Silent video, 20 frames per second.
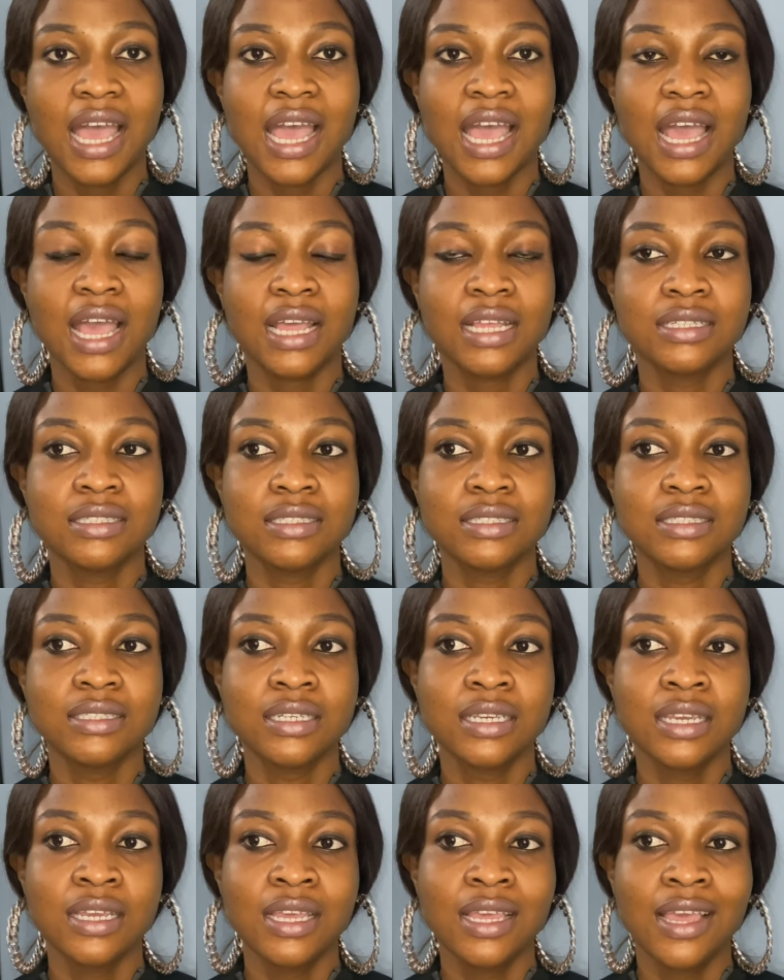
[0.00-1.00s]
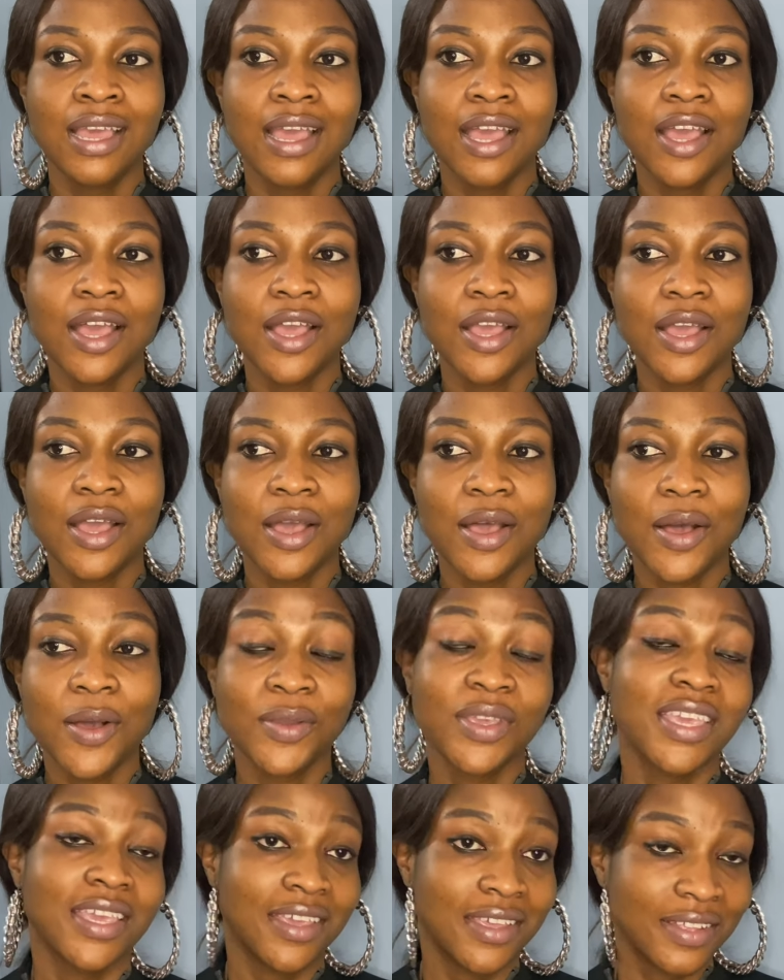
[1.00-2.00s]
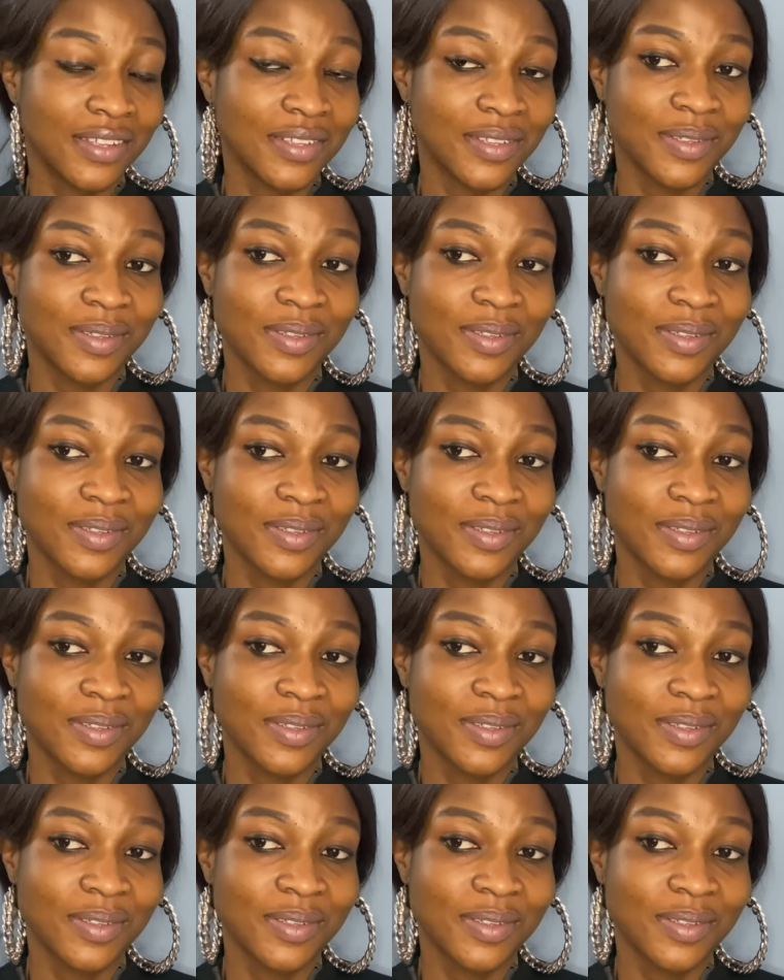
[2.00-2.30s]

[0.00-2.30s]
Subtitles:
and a 1